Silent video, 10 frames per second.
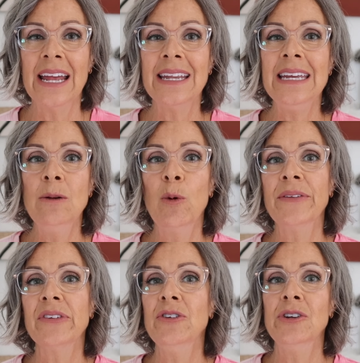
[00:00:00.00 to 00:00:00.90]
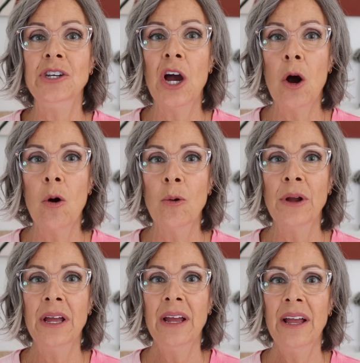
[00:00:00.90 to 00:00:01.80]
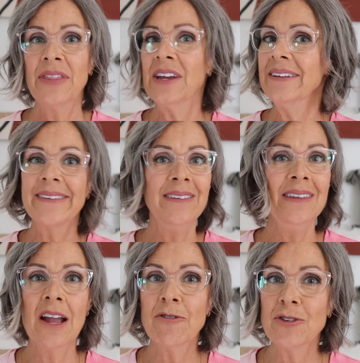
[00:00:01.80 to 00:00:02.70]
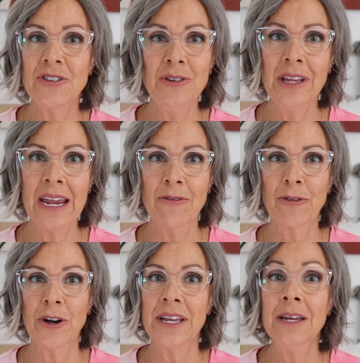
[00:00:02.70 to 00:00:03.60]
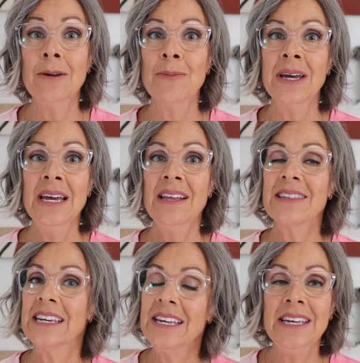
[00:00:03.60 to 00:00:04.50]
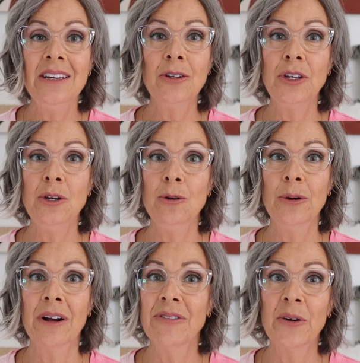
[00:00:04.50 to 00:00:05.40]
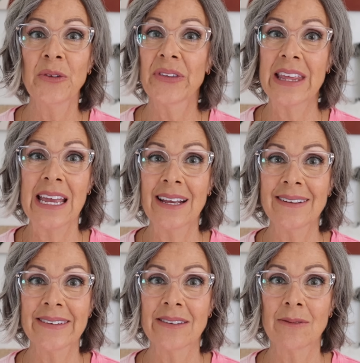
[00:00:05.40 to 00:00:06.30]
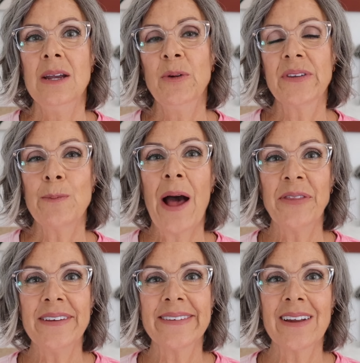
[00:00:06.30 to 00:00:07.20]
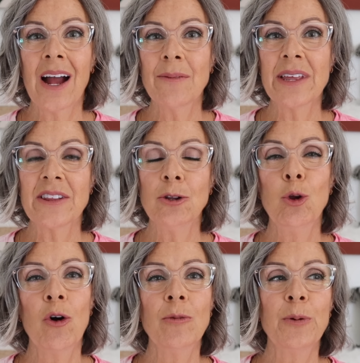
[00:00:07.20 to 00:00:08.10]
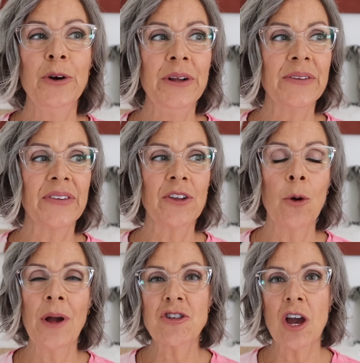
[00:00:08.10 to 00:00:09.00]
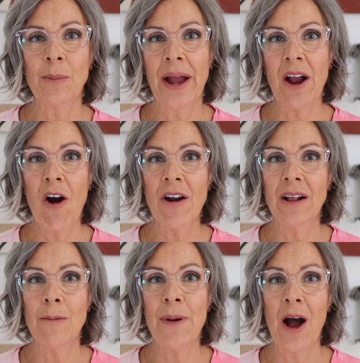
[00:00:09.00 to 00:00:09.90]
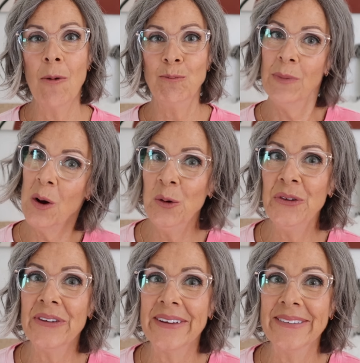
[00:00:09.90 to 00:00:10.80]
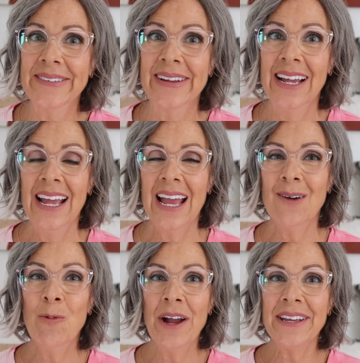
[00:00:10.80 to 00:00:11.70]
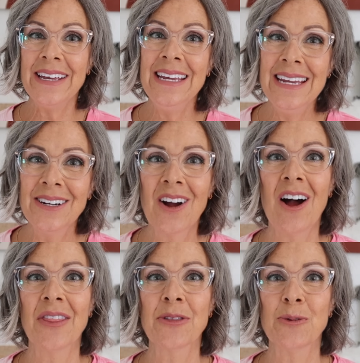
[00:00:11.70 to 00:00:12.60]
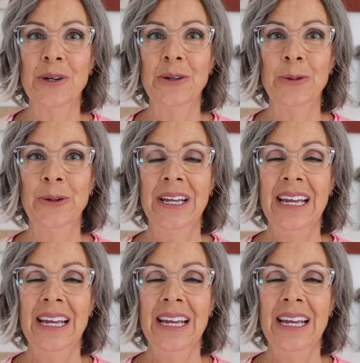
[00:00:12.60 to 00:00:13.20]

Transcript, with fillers: And He wants you to know that it's never too late for Him to heal you of those things. It was about this time that the Lord put so much on my heart about Moses and what he had gone through.